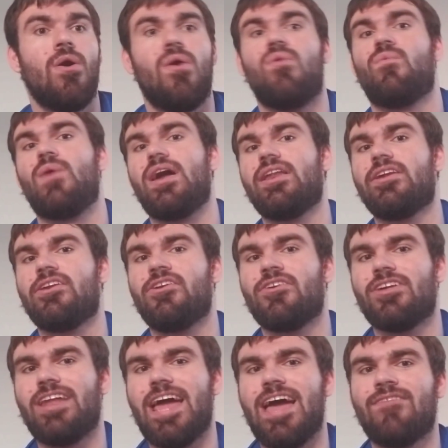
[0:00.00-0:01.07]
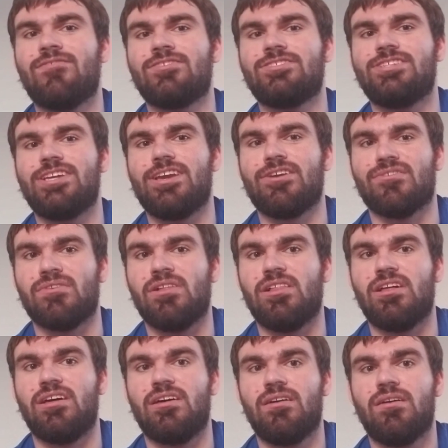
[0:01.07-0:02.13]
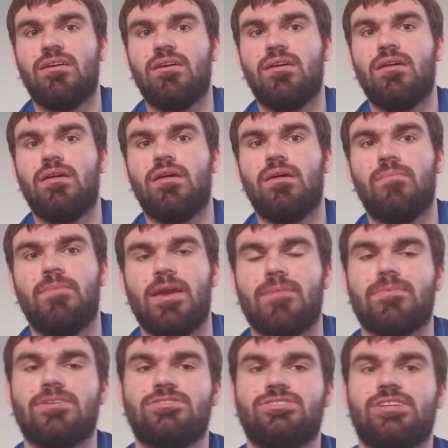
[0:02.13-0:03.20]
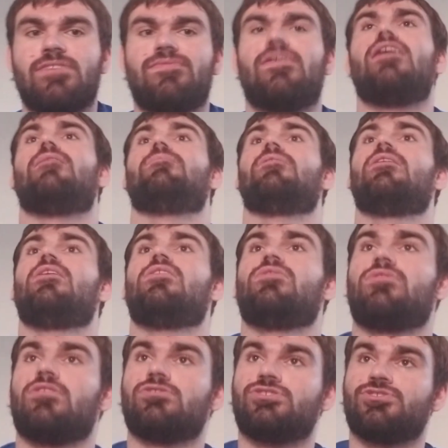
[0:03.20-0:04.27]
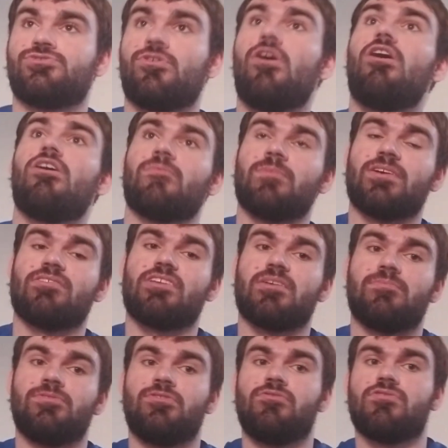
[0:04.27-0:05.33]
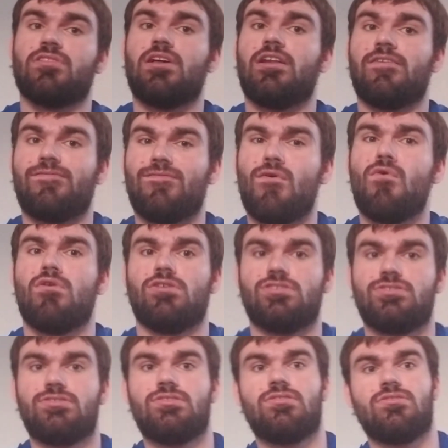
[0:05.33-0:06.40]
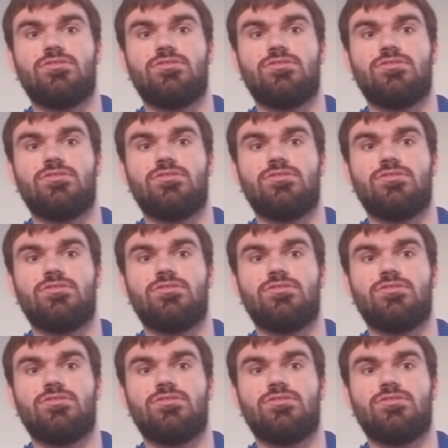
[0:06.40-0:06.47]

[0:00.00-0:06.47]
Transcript: When are you going to ever see a gorilla pick much stuff up? They're strong because they can produce a lot of force.